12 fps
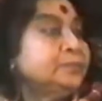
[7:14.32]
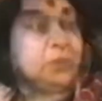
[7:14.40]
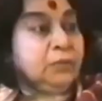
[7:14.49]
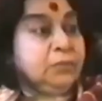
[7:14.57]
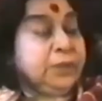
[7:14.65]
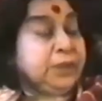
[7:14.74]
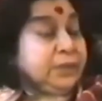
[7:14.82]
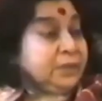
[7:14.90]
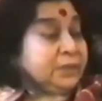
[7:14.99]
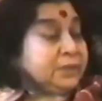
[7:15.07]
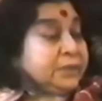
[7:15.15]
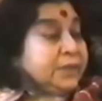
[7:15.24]
But
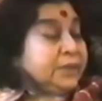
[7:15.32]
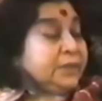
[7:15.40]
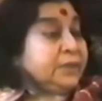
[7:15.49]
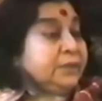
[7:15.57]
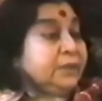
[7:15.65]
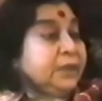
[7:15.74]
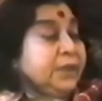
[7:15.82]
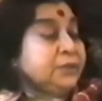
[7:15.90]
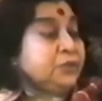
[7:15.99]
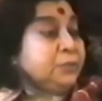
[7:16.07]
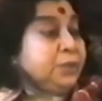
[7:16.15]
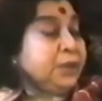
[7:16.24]
this deity has
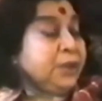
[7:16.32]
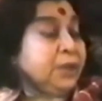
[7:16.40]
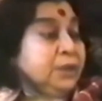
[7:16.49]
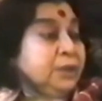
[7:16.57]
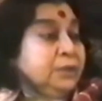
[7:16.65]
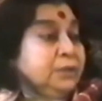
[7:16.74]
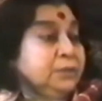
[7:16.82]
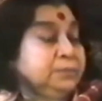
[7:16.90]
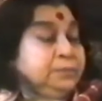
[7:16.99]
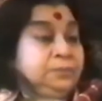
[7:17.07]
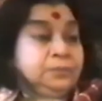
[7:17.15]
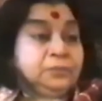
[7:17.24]
to be
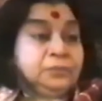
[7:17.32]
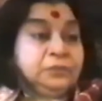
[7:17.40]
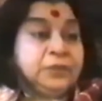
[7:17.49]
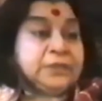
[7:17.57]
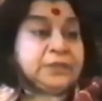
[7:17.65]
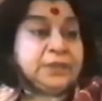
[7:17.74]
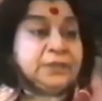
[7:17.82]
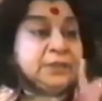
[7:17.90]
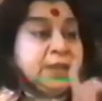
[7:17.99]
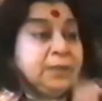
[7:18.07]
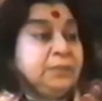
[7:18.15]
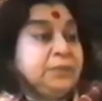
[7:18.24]
first
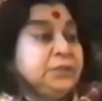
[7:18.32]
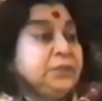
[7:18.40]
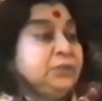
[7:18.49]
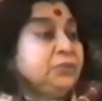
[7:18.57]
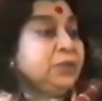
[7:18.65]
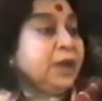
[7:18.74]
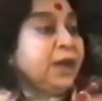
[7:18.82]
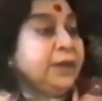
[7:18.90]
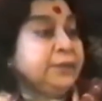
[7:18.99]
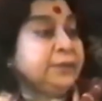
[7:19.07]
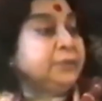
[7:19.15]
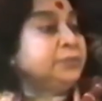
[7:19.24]
established into the
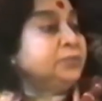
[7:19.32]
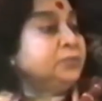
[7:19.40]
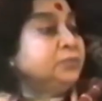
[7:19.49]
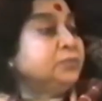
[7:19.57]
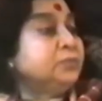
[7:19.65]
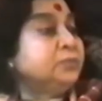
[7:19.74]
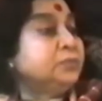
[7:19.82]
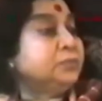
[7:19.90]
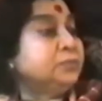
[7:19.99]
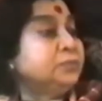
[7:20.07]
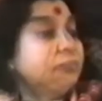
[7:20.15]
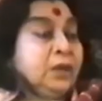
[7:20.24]
heart.
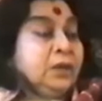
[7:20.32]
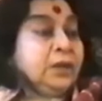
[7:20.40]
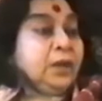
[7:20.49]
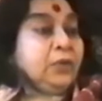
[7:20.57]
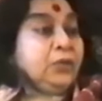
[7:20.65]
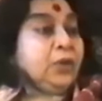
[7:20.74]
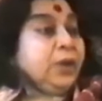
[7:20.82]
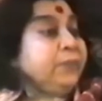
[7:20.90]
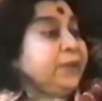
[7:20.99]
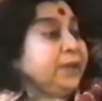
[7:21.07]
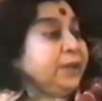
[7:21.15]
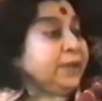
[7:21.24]
Now you are
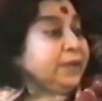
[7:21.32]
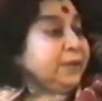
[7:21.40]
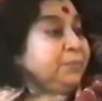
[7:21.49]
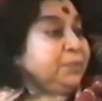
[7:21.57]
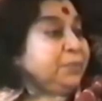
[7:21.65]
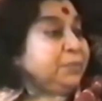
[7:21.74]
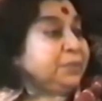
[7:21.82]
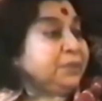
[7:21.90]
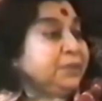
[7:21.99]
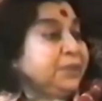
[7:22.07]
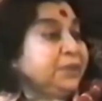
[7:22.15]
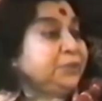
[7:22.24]
very lucky people
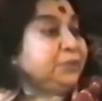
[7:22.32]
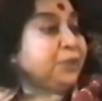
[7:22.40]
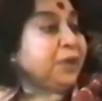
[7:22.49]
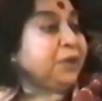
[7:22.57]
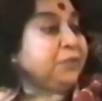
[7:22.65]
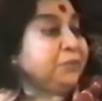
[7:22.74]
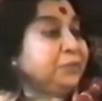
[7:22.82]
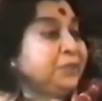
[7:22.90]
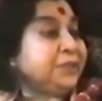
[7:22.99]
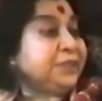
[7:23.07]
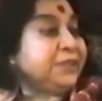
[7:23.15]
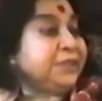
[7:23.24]
that you have the
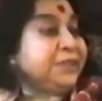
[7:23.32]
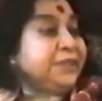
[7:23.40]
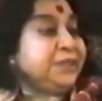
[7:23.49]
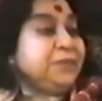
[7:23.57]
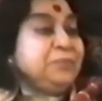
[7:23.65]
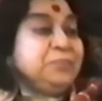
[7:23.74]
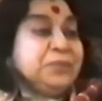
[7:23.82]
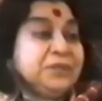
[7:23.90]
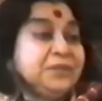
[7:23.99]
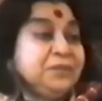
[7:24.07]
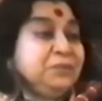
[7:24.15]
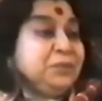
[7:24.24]
deity in
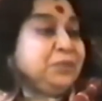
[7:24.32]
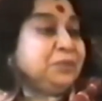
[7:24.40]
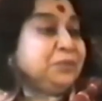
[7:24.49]
person with you.